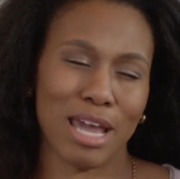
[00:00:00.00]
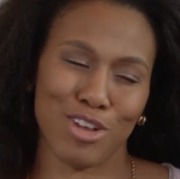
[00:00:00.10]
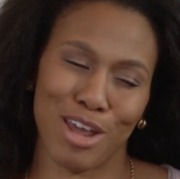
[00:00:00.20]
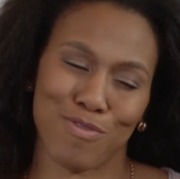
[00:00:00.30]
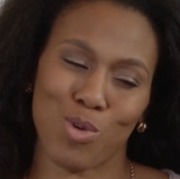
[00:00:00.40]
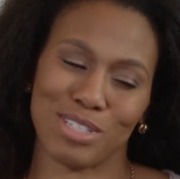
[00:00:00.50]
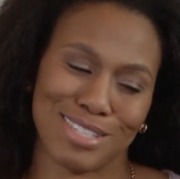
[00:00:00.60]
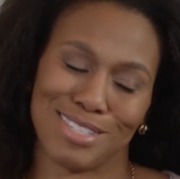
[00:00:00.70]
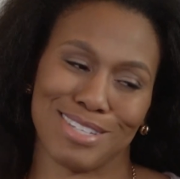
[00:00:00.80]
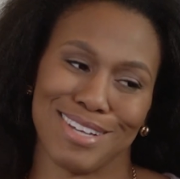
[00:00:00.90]
of course
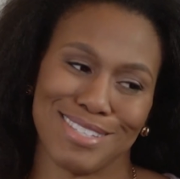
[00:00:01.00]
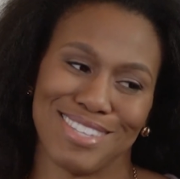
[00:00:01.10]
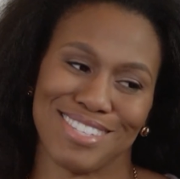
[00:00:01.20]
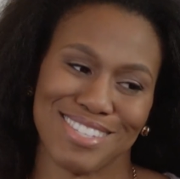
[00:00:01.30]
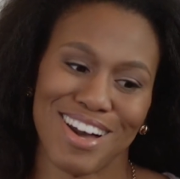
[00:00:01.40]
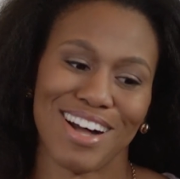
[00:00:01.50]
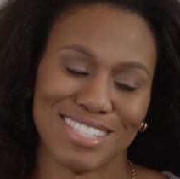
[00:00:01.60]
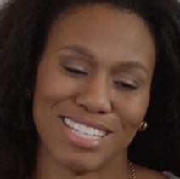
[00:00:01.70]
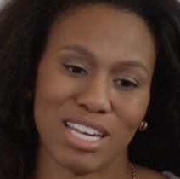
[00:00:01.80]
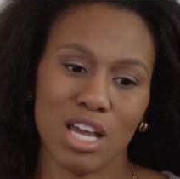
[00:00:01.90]
this is
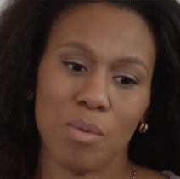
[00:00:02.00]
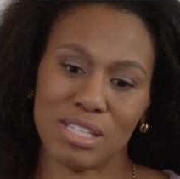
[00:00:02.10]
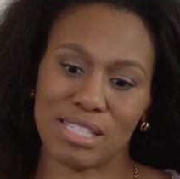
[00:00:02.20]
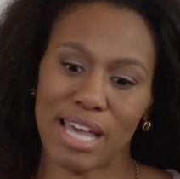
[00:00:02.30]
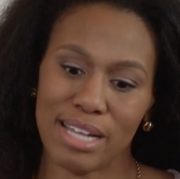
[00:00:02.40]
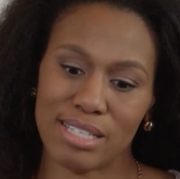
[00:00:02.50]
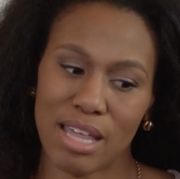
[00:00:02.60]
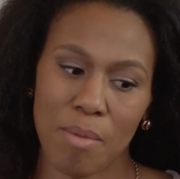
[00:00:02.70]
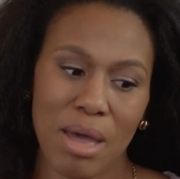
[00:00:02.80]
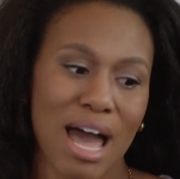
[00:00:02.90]
constant, but saying to
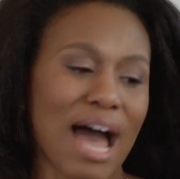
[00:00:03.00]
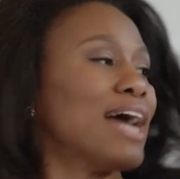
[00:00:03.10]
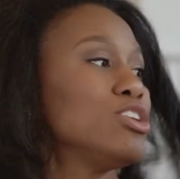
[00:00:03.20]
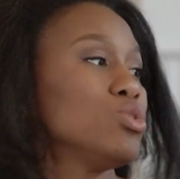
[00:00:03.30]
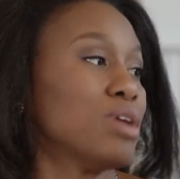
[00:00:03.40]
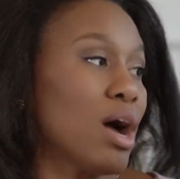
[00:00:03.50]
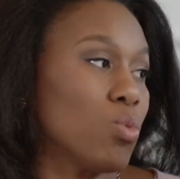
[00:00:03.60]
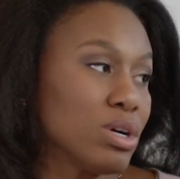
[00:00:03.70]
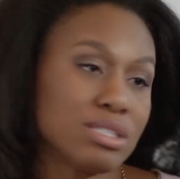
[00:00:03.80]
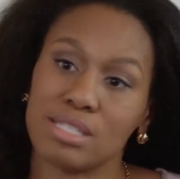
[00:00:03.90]
them, I do not
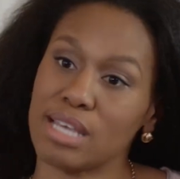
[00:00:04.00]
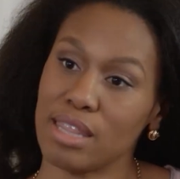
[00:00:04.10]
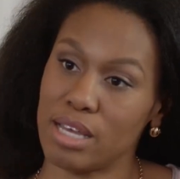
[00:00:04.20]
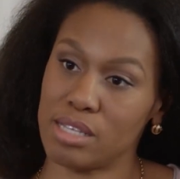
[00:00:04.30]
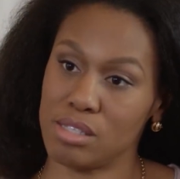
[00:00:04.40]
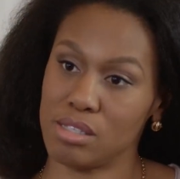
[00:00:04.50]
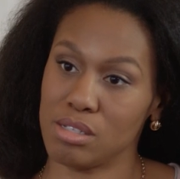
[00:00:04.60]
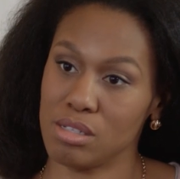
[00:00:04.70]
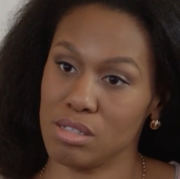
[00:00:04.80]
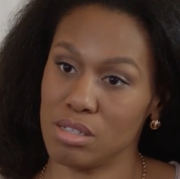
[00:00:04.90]
want to say this
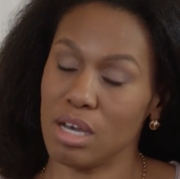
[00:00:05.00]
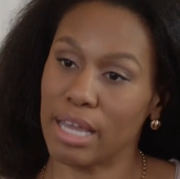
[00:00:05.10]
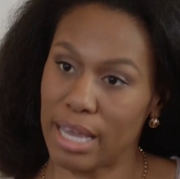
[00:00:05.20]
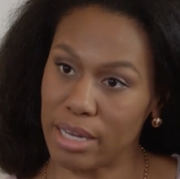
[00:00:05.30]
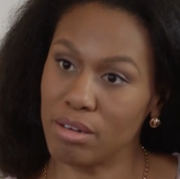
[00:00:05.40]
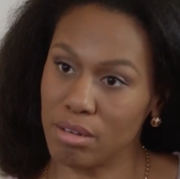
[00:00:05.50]
again.